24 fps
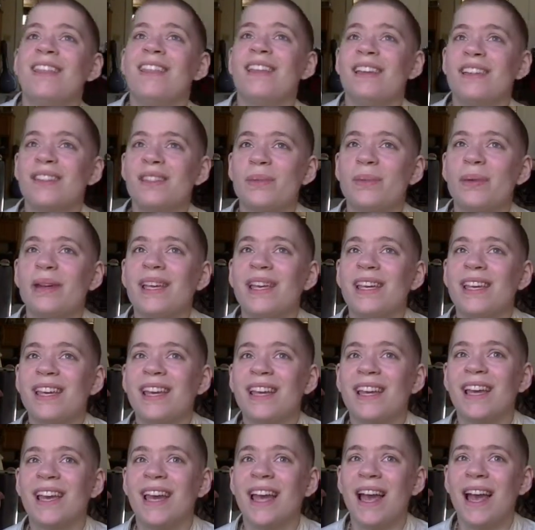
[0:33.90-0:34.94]
this week,
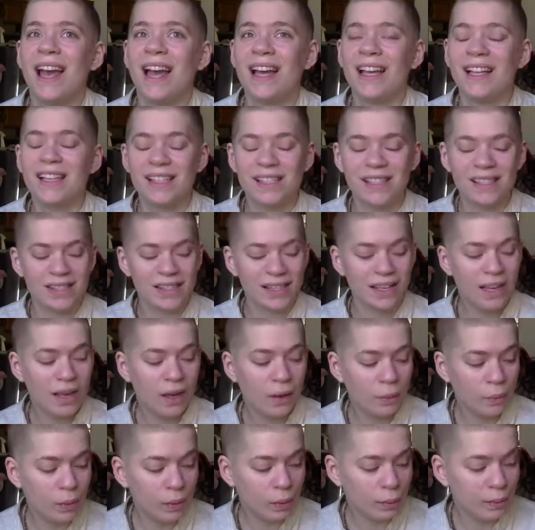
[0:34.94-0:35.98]
as
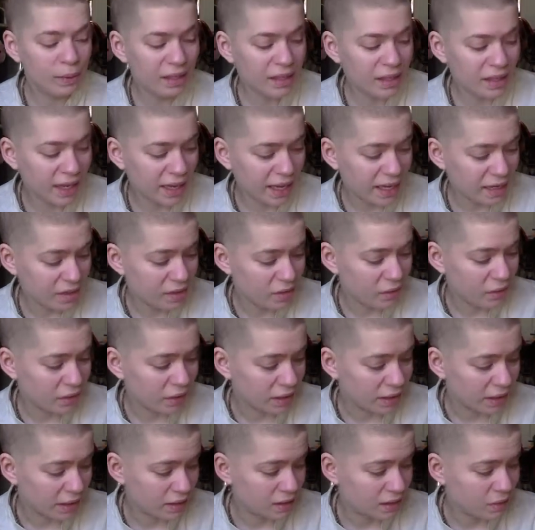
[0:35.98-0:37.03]
will be the case for
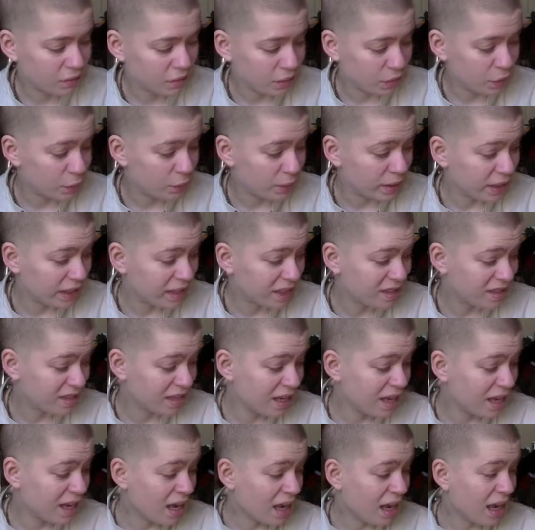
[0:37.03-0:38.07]
the next few weeks,
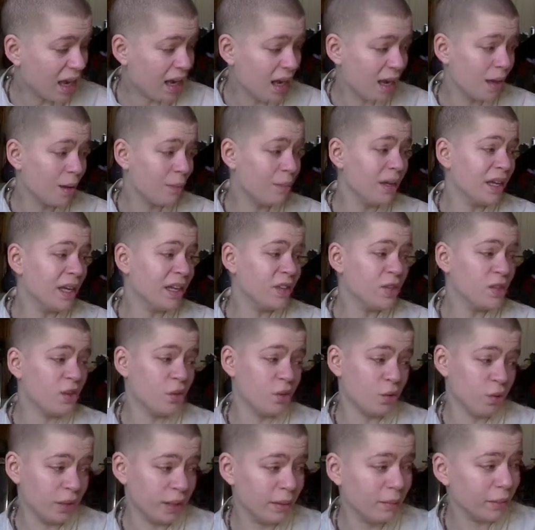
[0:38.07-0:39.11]
I am
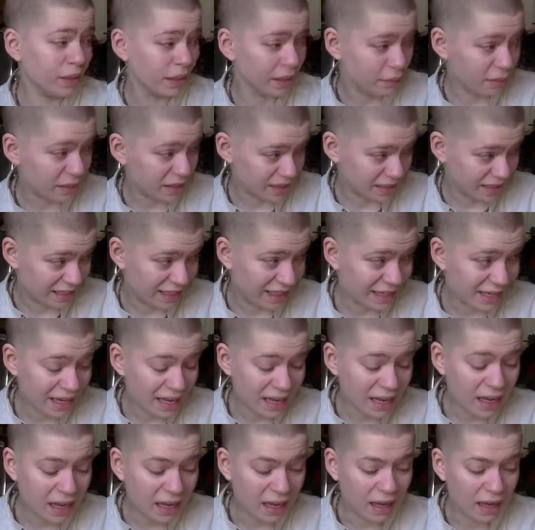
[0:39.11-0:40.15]
extremely busy.
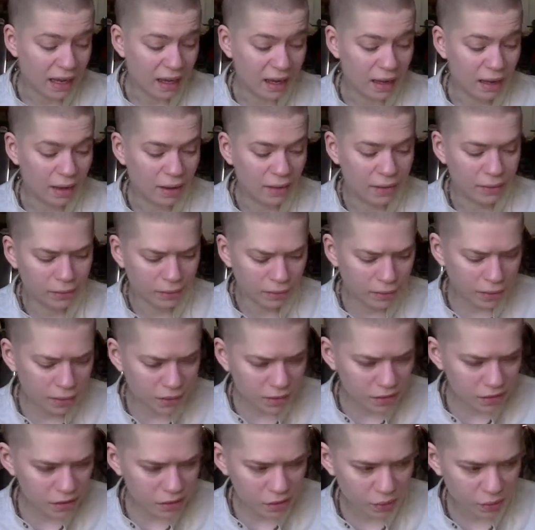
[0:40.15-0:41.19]
Uh,
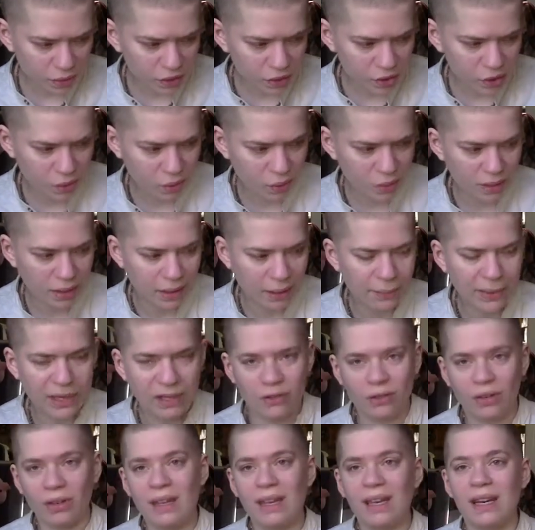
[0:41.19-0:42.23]
long story short, I'm
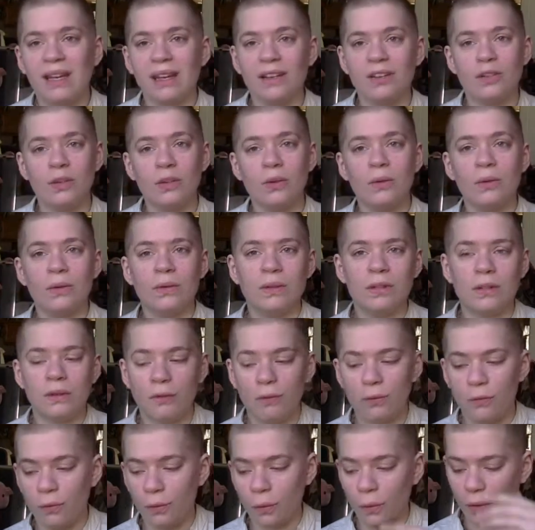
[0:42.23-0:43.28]
actually getting attuned
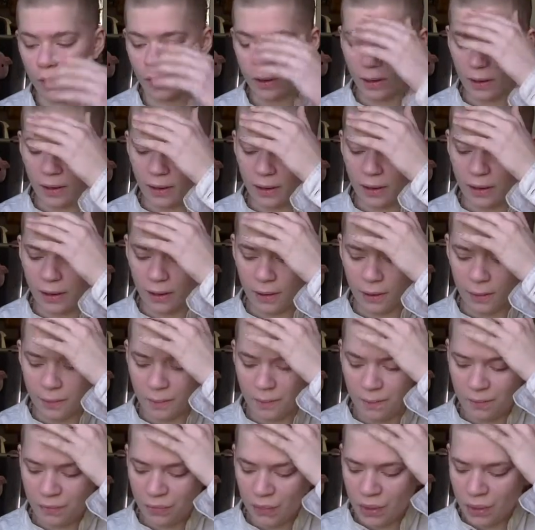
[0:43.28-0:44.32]
for
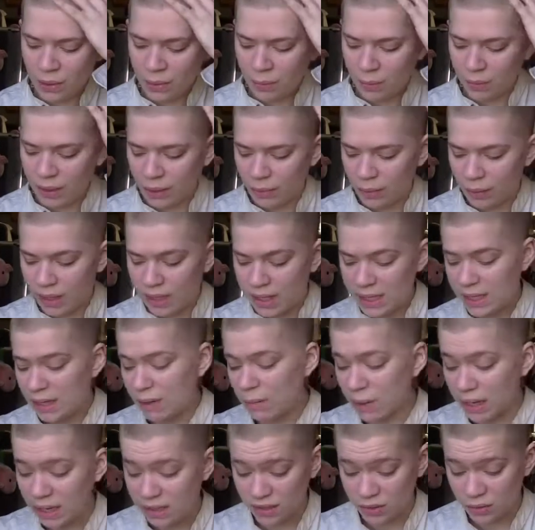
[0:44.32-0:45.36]
um, my
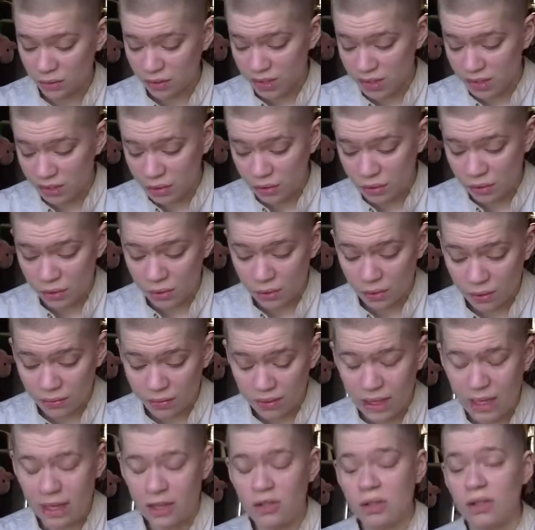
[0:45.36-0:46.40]
Reiki Master Teacher
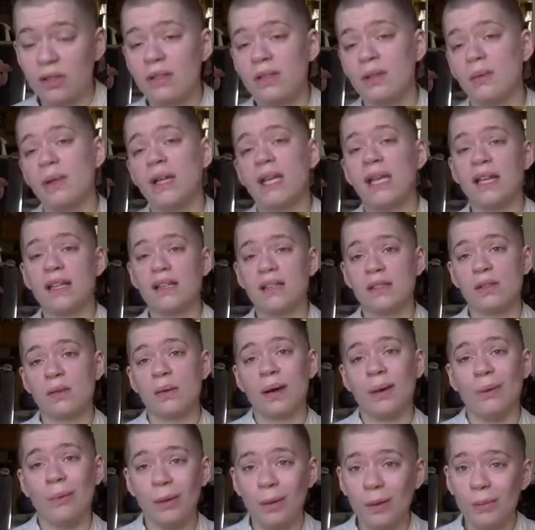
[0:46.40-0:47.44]
certification this weekend, so
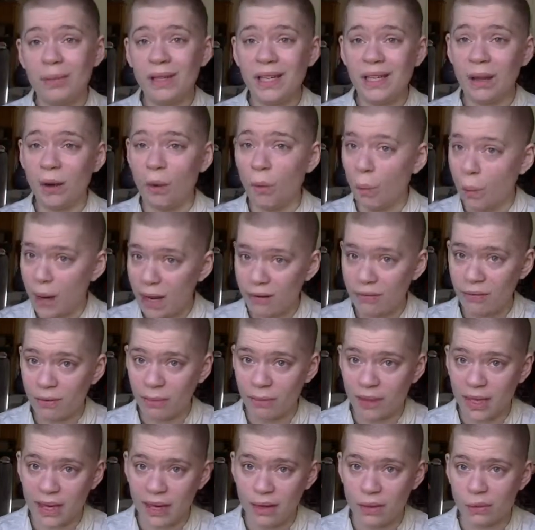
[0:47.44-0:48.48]
I will be away from
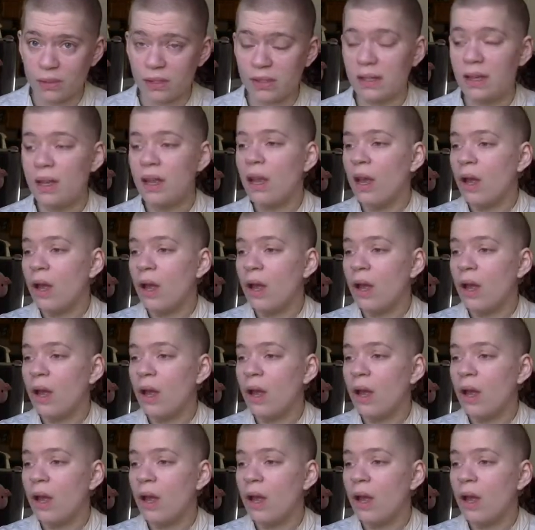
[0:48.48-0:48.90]
the house